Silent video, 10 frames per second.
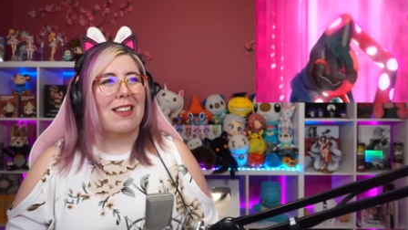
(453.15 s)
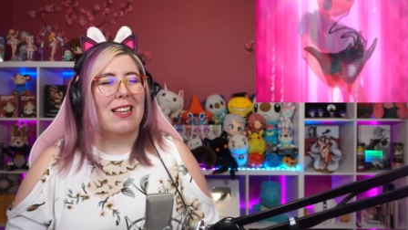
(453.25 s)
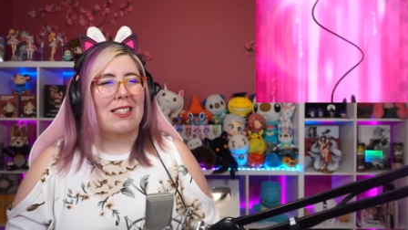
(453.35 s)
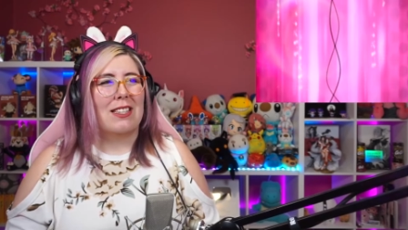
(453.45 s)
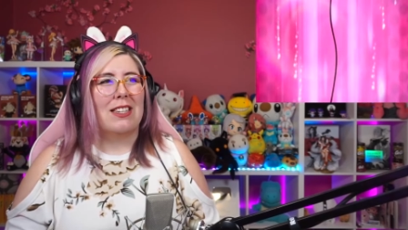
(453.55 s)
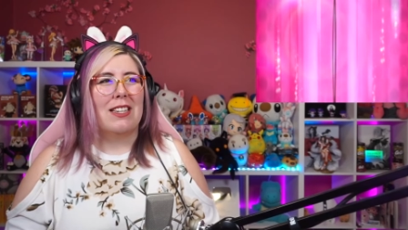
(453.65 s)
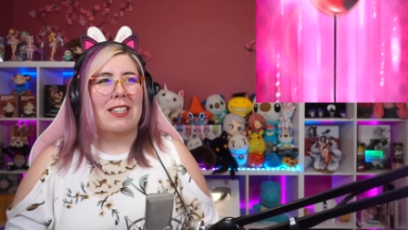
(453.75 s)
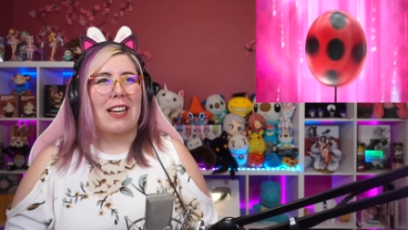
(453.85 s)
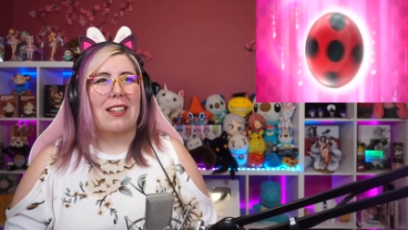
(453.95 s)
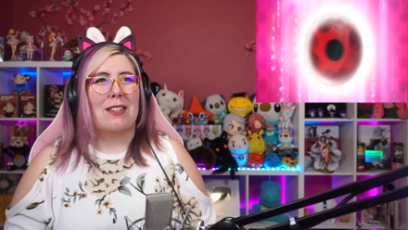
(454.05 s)
It's gonna
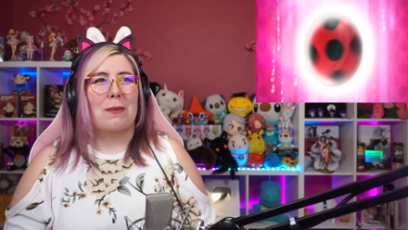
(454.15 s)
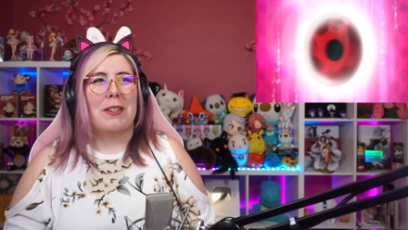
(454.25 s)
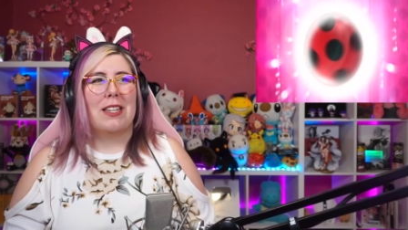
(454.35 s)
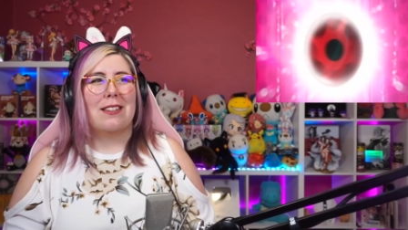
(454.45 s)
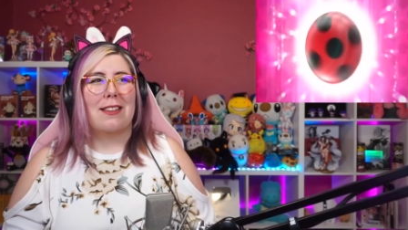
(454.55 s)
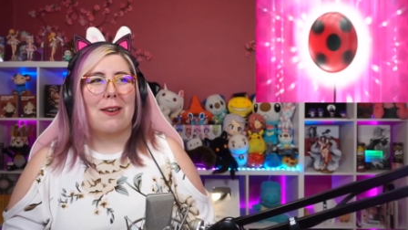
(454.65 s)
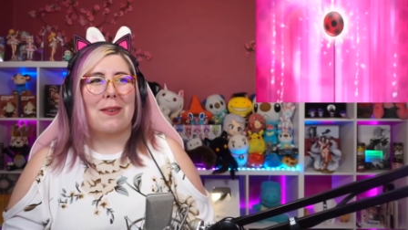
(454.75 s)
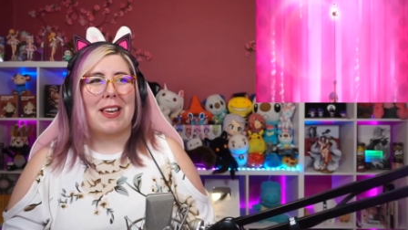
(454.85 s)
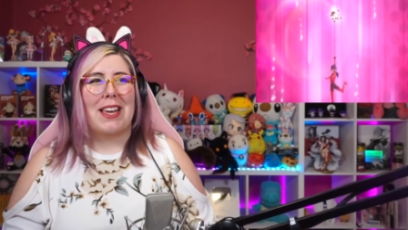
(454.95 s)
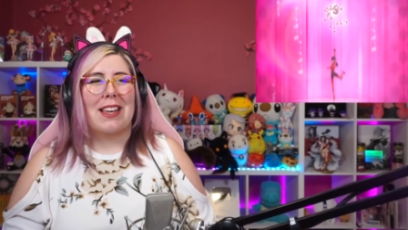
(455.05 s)
tell us we need
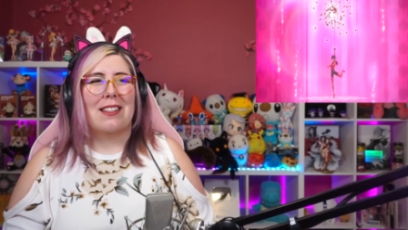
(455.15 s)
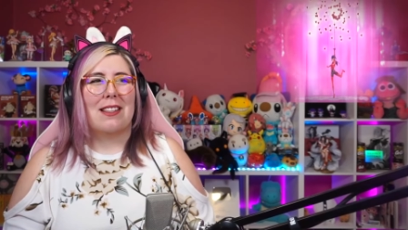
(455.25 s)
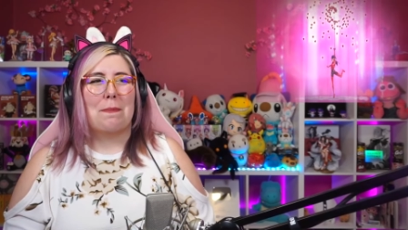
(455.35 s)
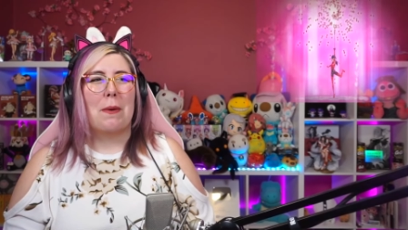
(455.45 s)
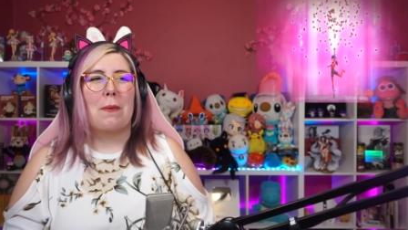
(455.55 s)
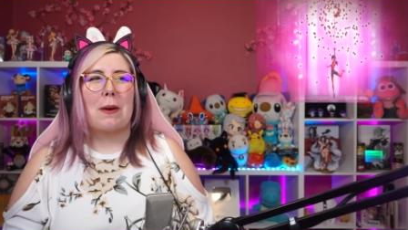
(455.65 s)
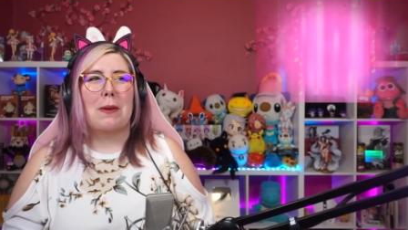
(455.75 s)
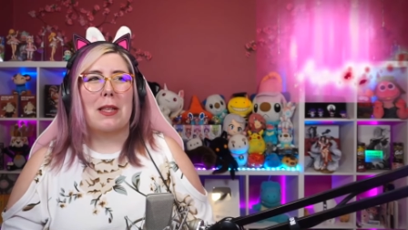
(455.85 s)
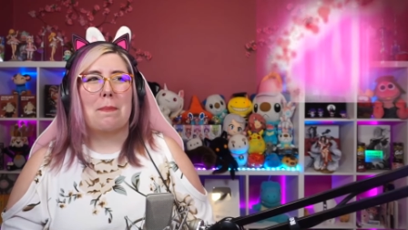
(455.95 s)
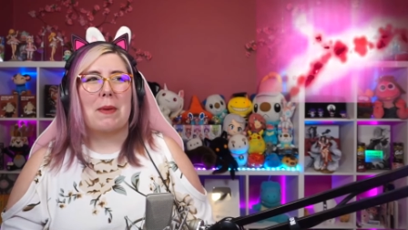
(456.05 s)
Zoe. But what
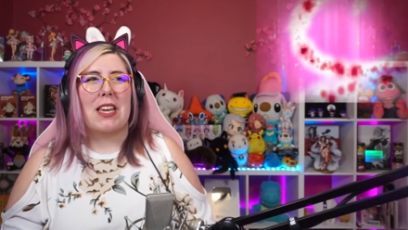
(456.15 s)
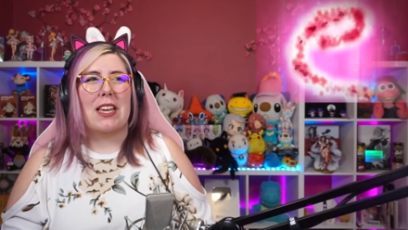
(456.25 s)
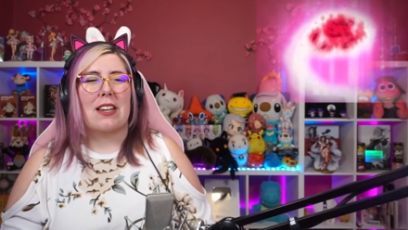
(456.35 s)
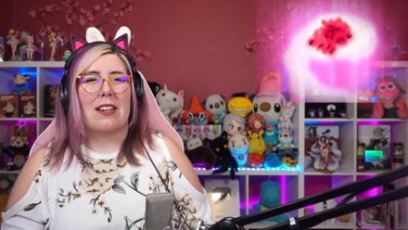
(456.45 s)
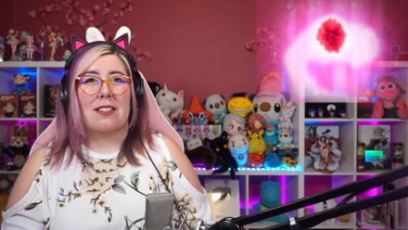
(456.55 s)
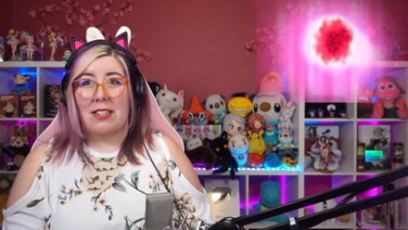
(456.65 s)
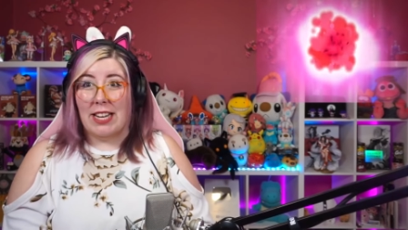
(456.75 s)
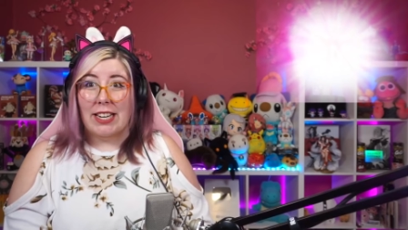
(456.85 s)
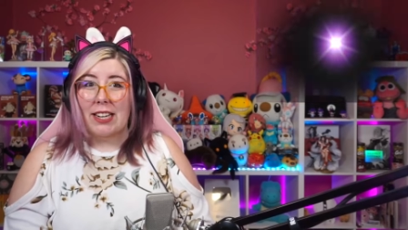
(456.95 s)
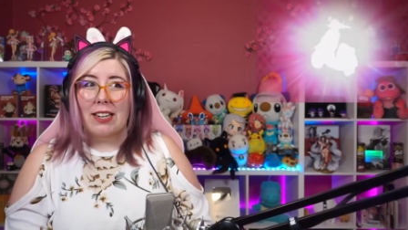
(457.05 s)
will it be, a sneaker?